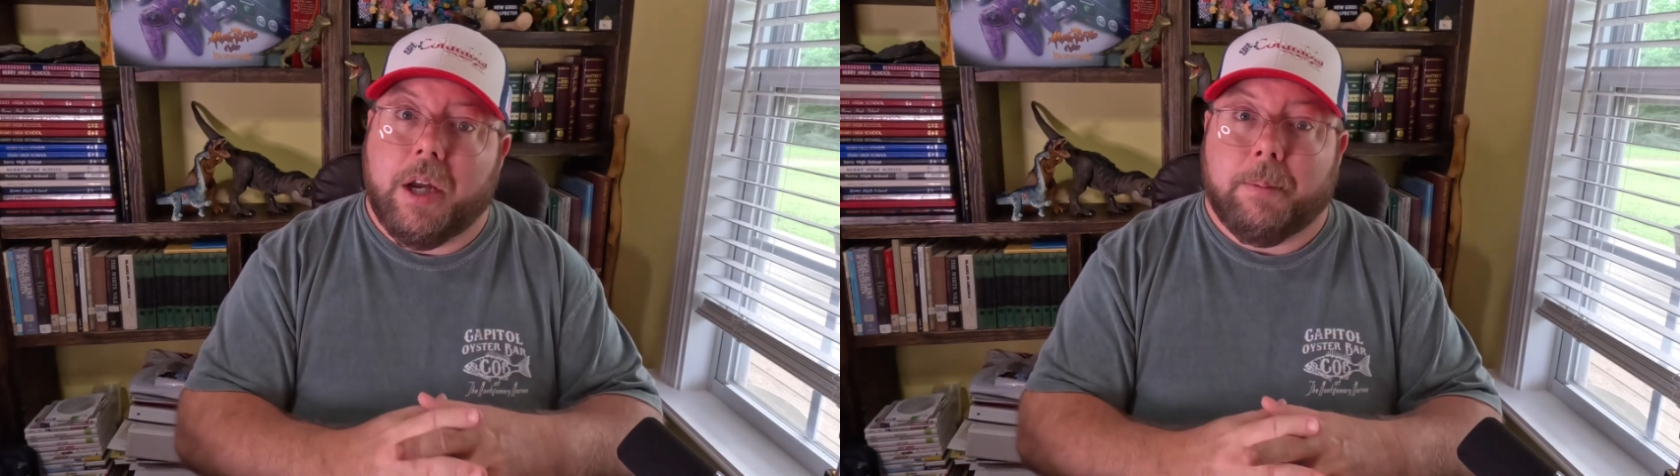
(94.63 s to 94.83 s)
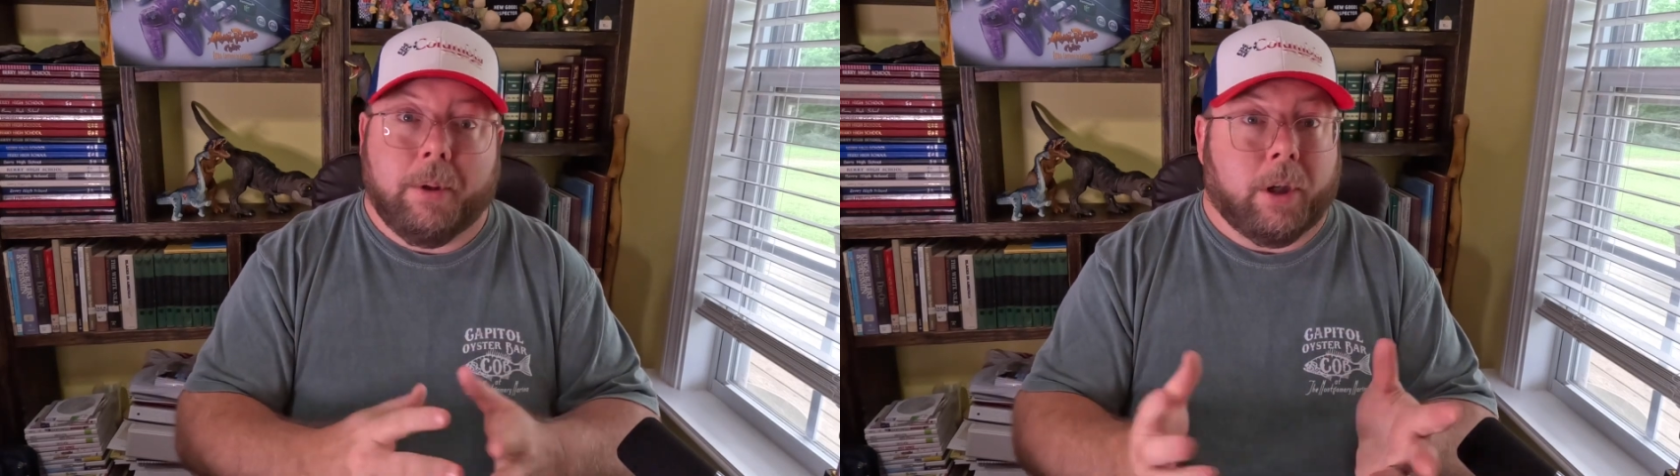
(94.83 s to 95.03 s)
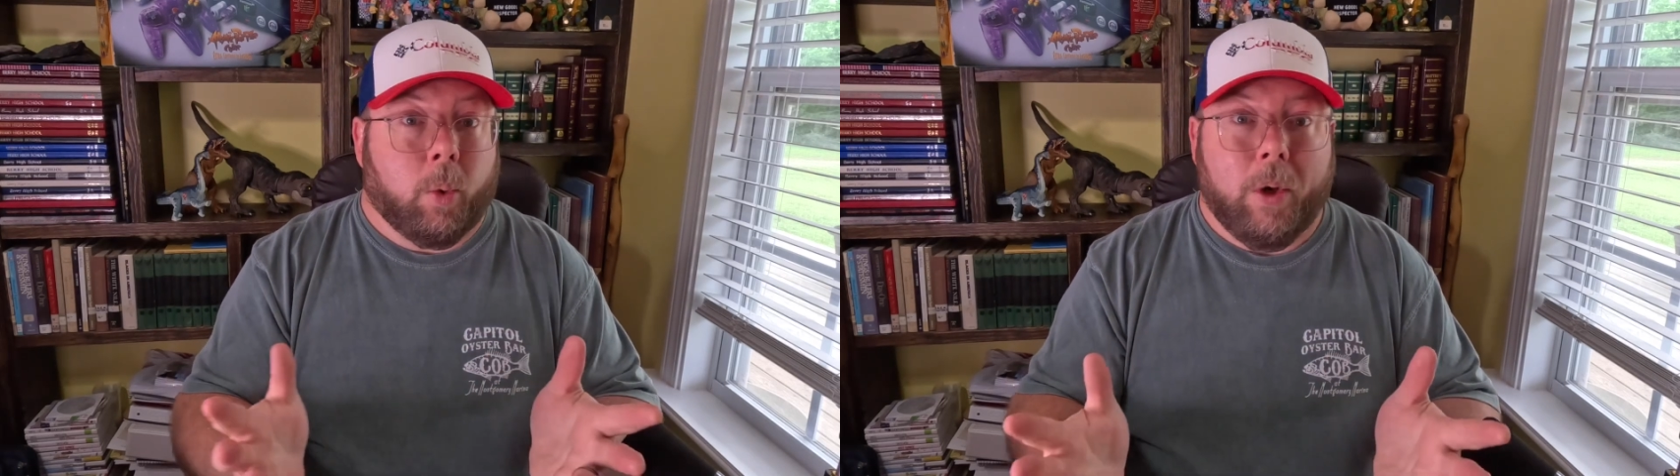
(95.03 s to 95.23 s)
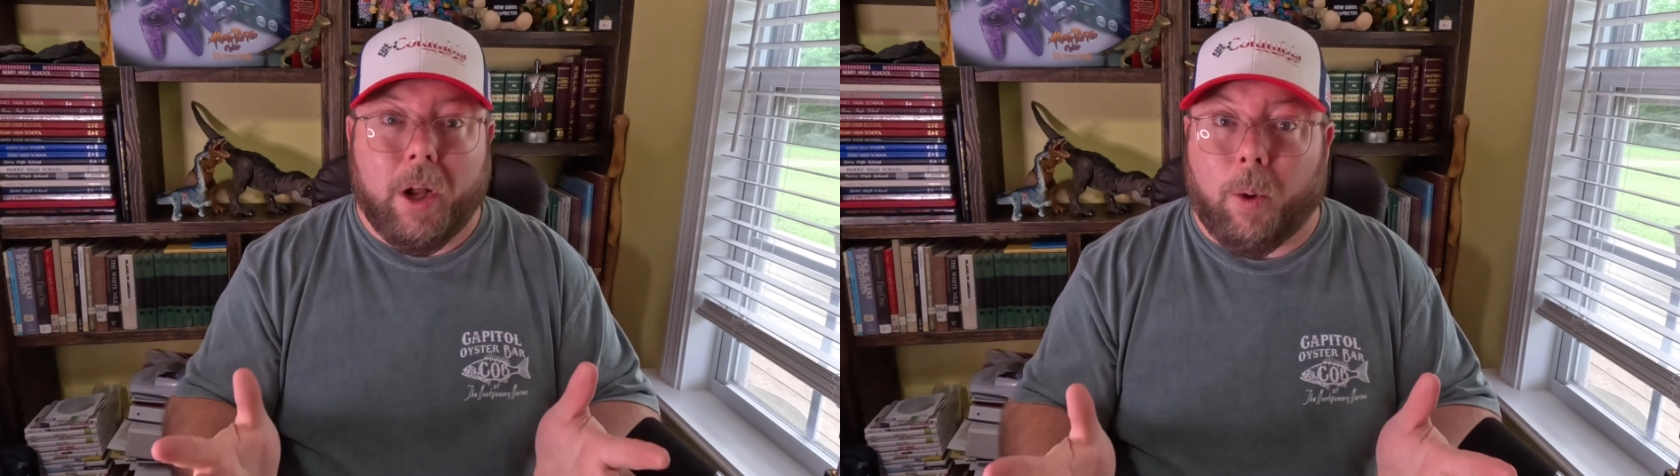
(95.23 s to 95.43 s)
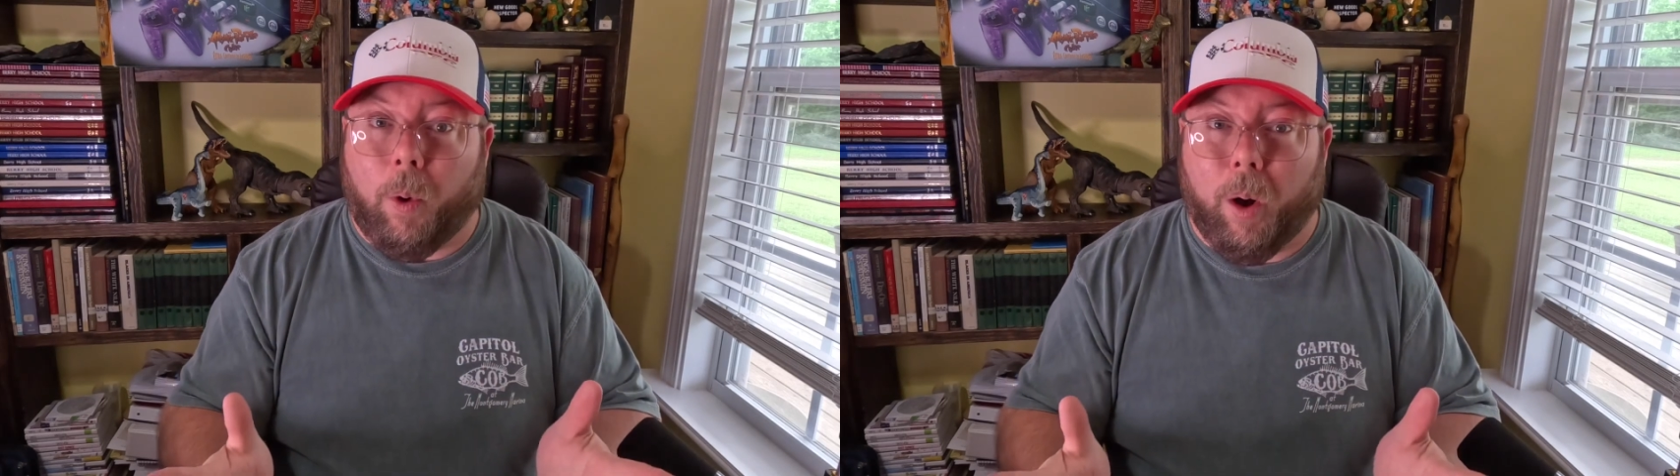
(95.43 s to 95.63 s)
but look, we're
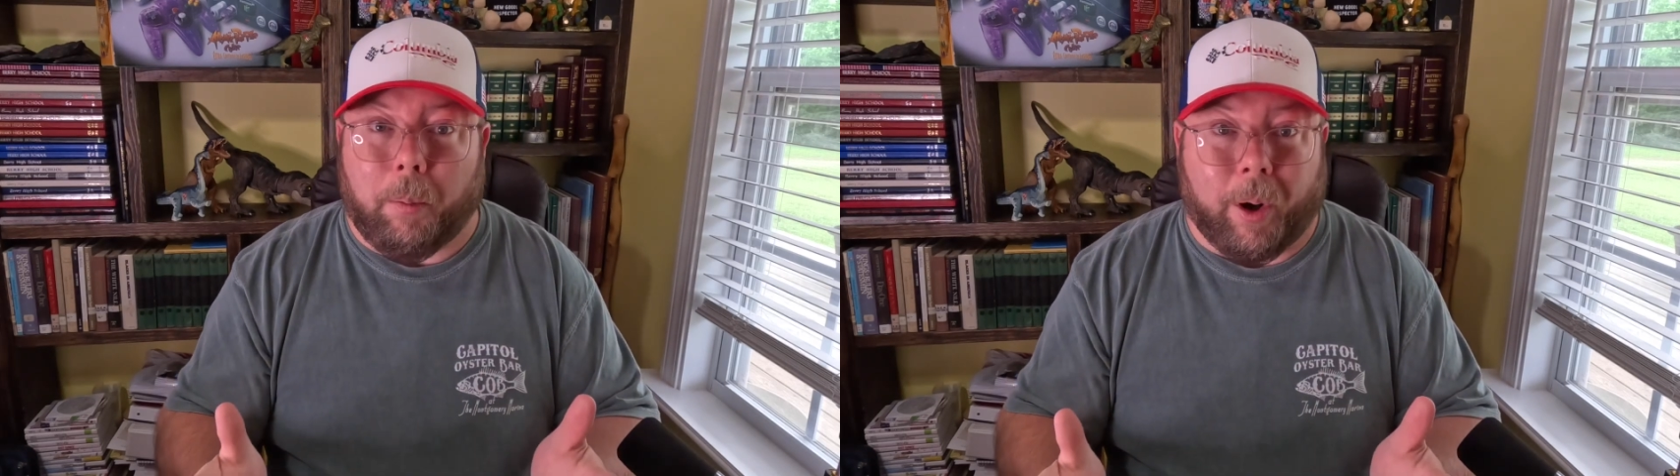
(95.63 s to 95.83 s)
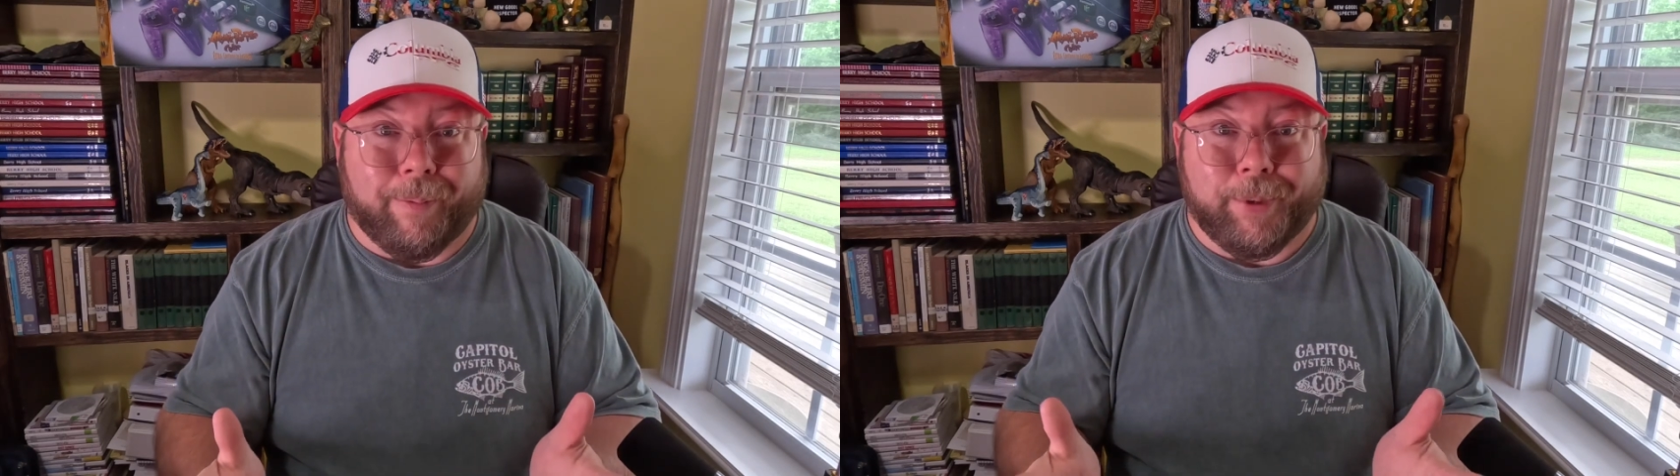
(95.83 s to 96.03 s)
not Walmart.